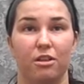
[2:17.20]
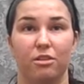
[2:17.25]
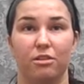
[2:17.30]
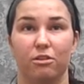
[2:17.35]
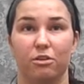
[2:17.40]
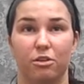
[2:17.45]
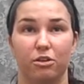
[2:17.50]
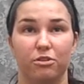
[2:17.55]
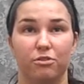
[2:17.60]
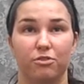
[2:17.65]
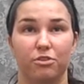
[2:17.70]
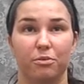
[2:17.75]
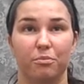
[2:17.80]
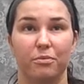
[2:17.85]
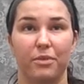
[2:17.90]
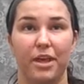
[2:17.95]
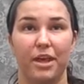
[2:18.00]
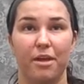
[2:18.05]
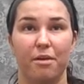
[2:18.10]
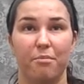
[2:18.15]
learn
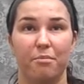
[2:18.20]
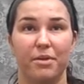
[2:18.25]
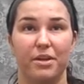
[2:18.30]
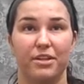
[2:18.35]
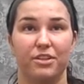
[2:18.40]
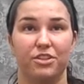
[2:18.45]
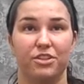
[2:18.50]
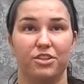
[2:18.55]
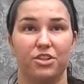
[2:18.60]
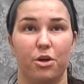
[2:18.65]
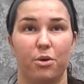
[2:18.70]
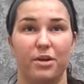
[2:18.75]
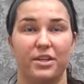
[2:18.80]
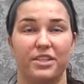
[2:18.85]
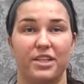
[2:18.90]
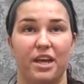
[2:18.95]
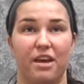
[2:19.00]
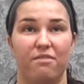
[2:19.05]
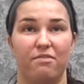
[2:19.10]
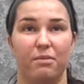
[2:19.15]
from them and just
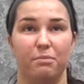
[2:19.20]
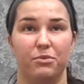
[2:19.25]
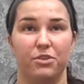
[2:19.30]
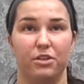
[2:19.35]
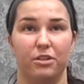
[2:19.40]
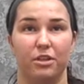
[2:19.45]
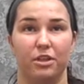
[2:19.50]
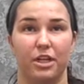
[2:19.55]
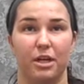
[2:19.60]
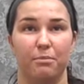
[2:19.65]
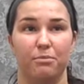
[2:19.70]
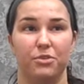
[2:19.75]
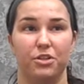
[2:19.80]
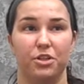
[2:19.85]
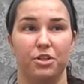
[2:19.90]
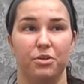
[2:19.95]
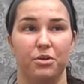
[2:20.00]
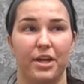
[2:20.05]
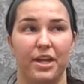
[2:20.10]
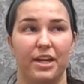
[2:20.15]
always have them to look up
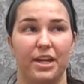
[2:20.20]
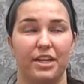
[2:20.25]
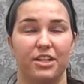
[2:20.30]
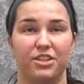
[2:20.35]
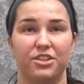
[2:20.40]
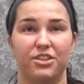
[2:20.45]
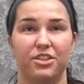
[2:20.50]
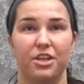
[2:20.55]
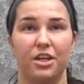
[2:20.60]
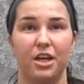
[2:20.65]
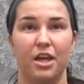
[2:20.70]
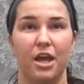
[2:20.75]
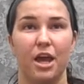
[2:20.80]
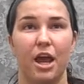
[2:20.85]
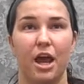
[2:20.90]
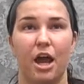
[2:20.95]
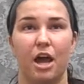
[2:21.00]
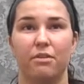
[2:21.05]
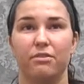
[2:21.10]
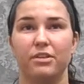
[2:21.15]
to. And
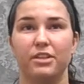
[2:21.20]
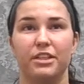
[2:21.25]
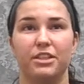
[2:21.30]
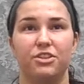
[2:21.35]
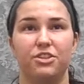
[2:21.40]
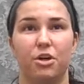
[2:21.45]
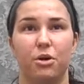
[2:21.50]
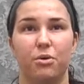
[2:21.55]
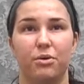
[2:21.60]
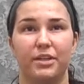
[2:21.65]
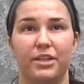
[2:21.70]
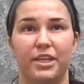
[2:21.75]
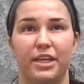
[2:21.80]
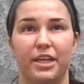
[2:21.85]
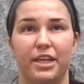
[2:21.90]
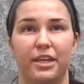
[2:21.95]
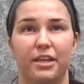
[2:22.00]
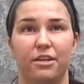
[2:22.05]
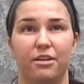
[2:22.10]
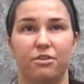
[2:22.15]
I really don't
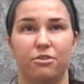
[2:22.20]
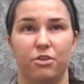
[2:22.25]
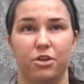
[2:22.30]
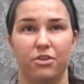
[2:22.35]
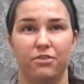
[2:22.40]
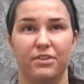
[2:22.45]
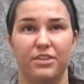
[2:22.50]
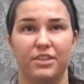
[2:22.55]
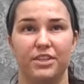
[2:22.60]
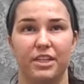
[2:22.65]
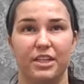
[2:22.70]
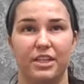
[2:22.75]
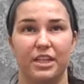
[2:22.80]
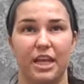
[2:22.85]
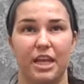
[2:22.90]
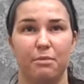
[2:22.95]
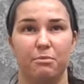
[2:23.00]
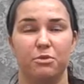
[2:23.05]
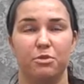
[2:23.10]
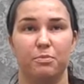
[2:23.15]
get nervous in
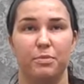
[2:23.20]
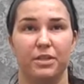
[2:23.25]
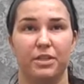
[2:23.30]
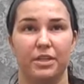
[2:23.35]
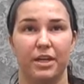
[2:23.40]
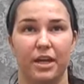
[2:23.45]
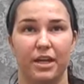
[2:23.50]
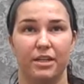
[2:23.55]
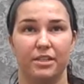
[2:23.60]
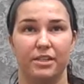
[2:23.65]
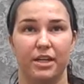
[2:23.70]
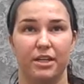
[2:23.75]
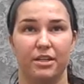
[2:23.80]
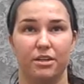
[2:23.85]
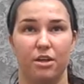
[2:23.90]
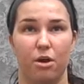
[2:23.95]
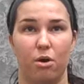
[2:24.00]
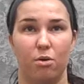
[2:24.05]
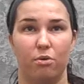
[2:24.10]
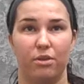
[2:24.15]
games because I
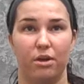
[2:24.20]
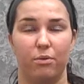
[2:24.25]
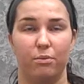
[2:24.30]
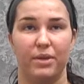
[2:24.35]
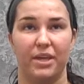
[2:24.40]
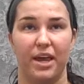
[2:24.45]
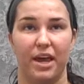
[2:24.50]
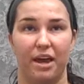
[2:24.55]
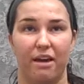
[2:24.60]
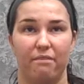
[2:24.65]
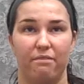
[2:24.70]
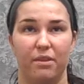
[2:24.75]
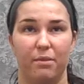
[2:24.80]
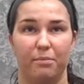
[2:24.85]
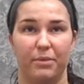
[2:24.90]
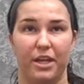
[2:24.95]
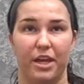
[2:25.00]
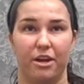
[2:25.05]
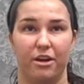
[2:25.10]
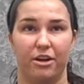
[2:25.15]
know that we have them
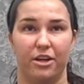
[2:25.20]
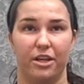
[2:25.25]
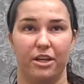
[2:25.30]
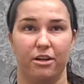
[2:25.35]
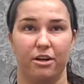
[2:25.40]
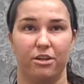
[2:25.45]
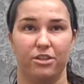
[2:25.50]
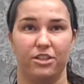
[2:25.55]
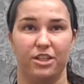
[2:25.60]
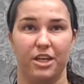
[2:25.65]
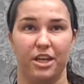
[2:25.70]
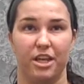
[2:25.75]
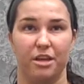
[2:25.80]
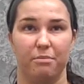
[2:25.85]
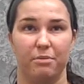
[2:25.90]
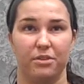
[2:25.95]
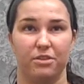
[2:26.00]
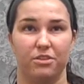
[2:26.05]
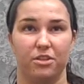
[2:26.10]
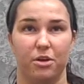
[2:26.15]
carrying our team,
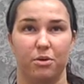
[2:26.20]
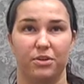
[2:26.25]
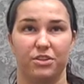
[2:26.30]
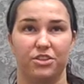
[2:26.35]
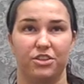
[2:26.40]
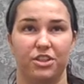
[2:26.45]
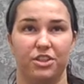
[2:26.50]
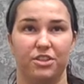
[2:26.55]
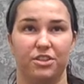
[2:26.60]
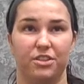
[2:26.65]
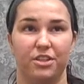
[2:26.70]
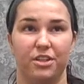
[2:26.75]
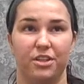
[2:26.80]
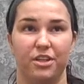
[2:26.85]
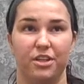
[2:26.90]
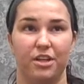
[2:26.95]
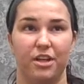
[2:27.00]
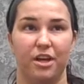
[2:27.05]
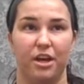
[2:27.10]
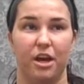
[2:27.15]
and so it's just
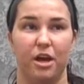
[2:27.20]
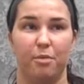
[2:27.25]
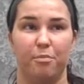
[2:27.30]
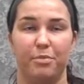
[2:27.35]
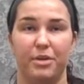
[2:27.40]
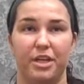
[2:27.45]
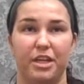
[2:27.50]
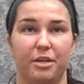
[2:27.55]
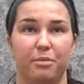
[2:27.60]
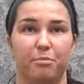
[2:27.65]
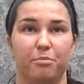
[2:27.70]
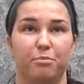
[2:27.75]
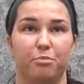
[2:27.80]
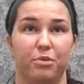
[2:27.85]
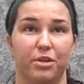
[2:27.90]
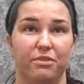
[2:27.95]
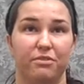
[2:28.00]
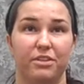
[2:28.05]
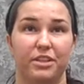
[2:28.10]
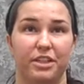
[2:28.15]
a big
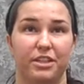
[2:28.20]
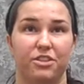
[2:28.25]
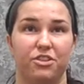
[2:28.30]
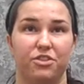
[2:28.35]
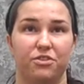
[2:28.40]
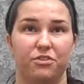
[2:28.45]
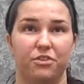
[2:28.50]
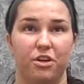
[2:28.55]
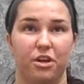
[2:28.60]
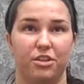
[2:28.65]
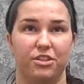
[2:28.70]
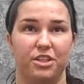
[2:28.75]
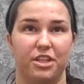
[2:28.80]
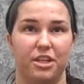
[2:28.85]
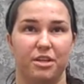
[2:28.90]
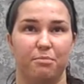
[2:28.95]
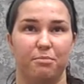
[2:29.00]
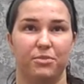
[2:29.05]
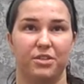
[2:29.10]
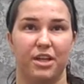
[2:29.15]
privilege for our
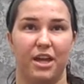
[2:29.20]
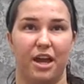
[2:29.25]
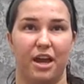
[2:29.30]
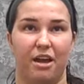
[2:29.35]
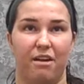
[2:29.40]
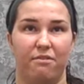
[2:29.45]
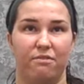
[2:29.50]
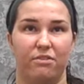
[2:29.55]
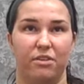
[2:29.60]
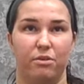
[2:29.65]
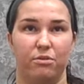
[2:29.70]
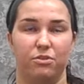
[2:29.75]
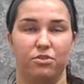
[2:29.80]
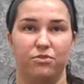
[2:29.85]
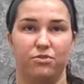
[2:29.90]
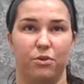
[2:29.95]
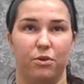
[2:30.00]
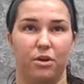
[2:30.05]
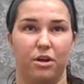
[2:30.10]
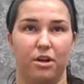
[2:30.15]
team to have those
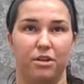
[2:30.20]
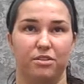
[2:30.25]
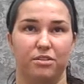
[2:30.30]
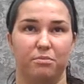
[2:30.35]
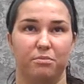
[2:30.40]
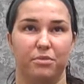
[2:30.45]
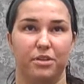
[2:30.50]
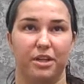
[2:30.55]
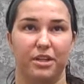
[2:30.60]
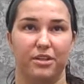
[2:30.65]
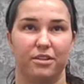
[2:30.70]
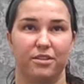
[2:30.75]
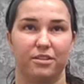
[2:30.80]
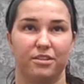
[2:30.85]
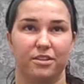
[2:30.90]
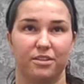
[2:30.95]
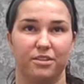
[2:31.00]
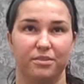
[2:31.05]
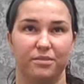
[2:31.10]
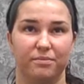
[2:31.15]
four awesome players.